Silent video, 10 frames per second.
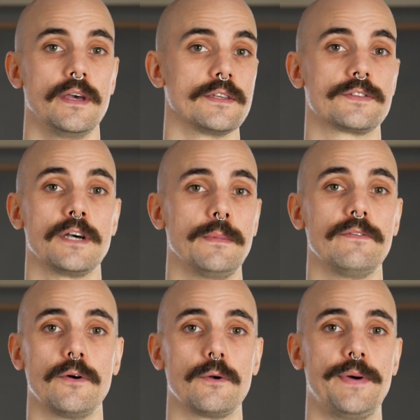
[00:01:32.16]
Some
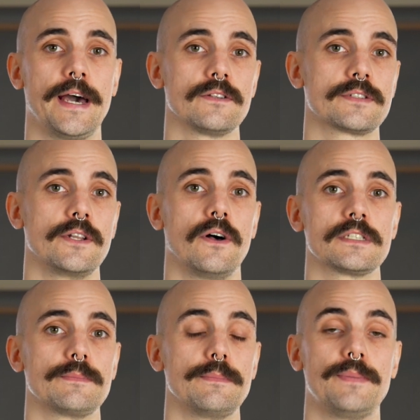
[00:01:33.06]
of our panels can
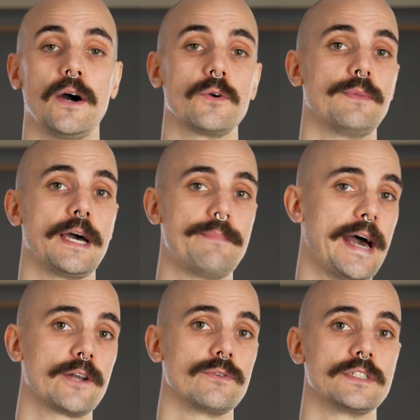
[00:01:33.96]
also be powered by
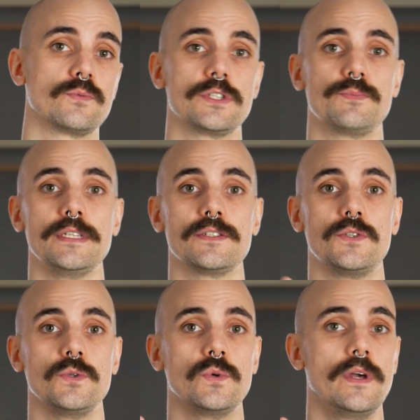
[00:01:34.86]
batteries, which means
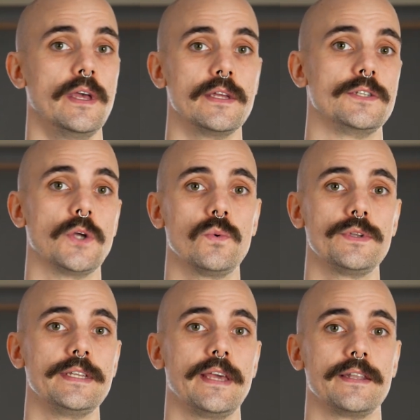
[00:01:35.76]
you don't
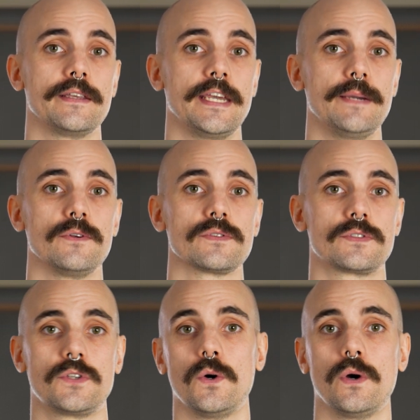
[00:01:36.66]
need any cables,
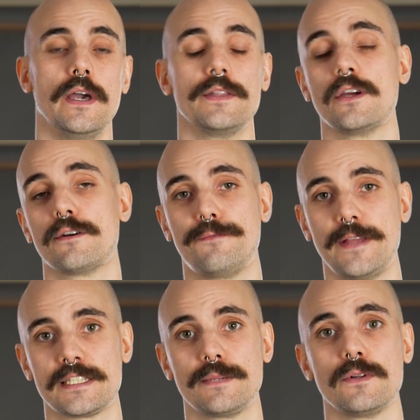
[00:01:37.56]
so they are
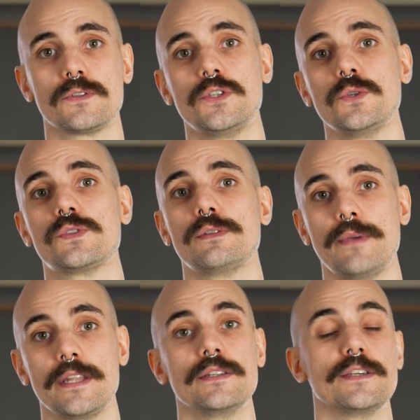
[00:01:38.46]
flexible to use in
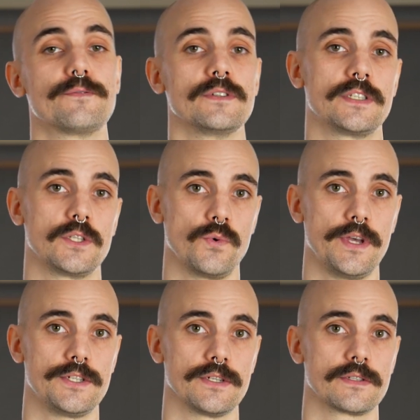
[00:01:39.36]
many different
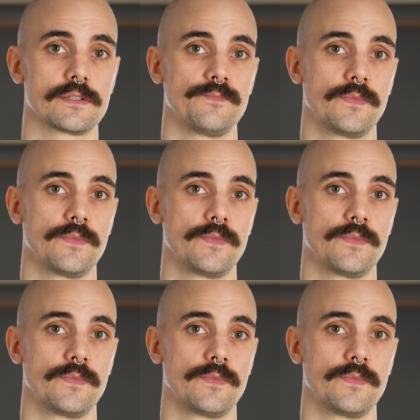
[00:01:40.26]
situations.